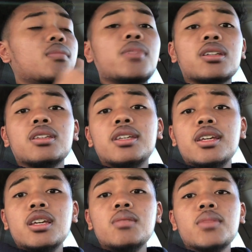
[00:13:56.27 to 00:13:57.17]
make the
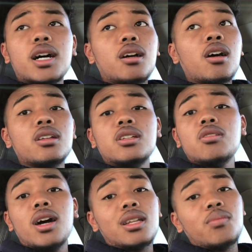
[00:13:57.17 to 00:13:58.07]
team, I already
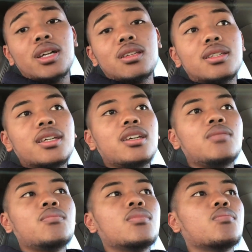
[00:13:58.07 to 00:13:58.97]
knew I didn't make the
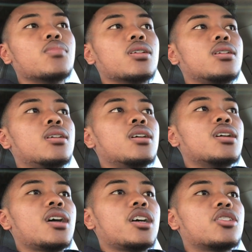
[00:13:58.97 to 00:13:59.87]
team, but
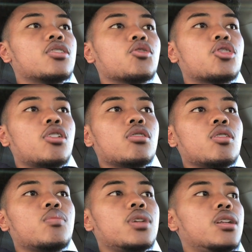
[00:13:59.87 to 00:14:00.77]
I still showed
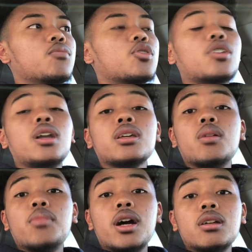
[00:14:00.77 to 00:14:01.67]
up and I was trying to
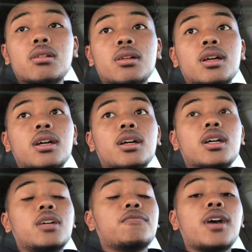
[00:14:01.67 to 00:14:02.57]
get better and